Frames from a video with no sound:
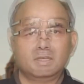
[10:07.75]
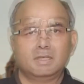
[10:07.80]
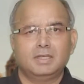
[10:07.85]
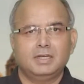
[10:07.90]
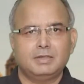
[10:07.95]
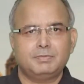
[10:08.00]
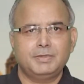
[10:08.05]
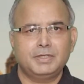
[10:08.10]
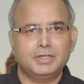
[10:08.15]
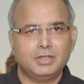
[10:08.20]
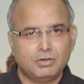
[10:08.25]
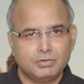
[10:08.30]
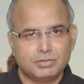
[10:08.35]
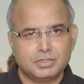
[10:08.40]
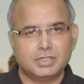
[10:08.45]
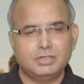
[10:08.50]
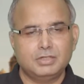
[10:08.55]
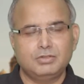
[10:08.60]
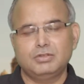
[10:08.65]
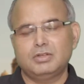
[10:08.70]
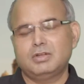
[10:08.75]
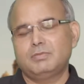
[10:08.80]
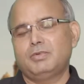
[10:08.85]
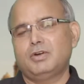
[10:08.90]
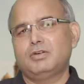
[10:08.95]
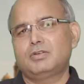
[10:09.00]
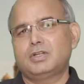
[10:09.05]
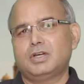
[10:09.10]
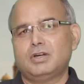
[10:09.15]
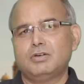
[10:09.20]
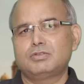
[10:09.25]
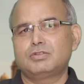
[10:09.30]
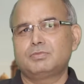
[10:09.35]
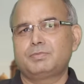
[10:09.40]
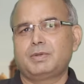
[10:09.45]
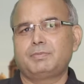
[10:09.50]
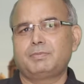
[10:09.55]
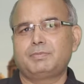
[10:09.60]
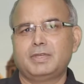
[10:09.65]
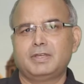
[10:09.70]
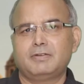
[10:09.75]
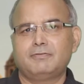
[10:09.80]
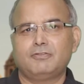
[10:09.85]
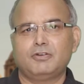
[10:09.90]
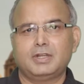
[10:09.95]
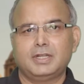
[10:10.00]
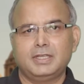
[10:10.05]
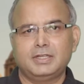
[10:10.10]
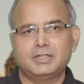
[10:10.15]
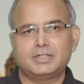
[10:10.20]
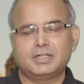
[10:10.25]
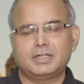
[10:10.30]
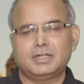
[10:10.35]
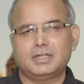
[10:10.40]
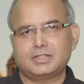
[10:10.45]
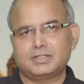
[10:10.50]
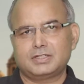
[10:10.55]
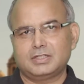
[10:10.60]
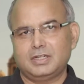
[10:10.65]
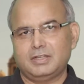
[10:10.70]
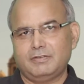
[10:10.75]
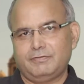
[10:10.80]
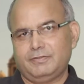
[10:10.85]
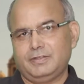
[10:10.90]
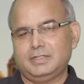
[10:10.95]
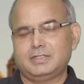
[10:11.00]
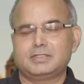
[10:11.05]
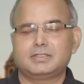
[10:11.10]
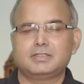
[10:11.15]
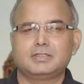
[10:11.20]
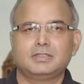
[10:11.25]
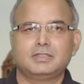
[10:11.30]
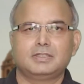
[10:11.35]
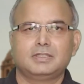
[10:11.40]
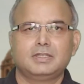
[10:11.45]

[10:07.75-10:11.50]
Let me now tell you about how to prepare for international affairs.